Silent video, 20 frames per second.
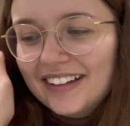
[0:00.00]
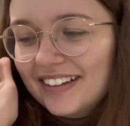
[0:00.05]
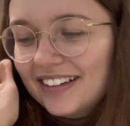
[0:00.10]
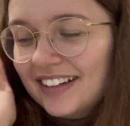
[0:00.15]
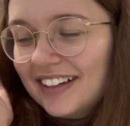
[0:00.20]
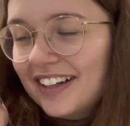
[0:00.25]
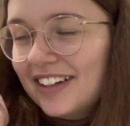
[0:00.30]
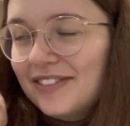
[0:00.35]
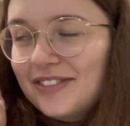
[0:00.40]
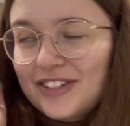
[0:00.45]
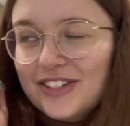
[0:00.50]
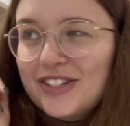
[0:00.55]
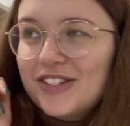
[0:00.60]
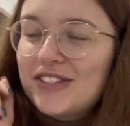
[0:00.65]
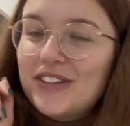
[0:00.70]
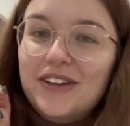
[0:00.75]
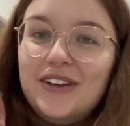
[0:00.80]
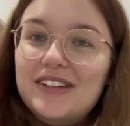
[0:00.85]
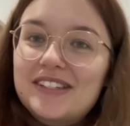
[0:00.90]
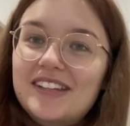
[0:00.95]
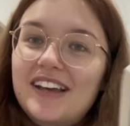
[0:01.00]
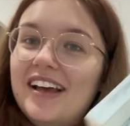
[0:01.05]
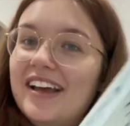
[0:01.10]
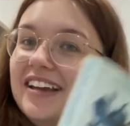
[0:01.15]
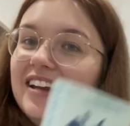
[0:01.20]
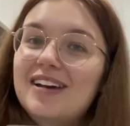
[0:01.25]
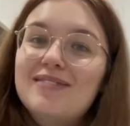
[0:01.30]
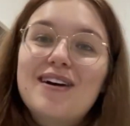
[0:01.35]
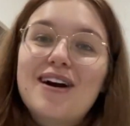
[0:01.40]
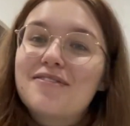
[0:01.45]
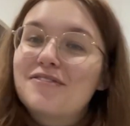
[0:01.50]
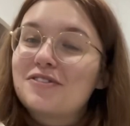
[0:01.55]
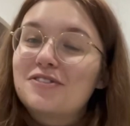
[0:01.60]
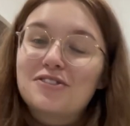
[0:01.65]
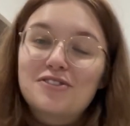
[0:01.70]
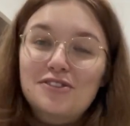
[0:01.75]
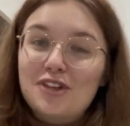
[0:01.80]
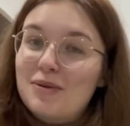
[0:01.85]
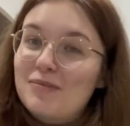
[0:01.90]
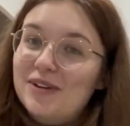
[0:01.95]
I'm just so excited. I'm having
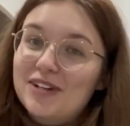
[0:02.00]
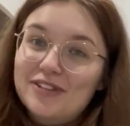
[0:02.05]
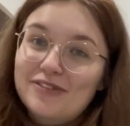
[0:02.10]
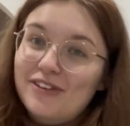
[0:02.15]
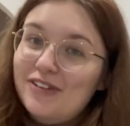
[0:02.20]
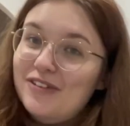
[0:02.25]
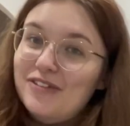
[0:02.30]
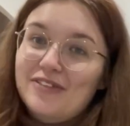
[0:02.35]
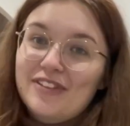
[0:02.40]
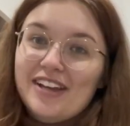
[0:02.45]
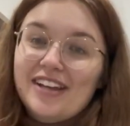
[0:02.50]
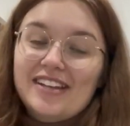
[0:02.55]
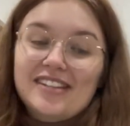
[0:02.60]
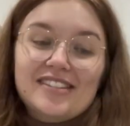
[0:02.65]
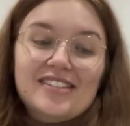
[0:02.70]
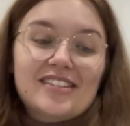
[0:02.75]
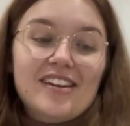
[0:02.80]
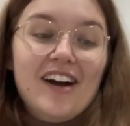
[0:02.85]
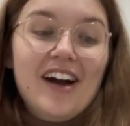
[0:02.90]
so much fun with this.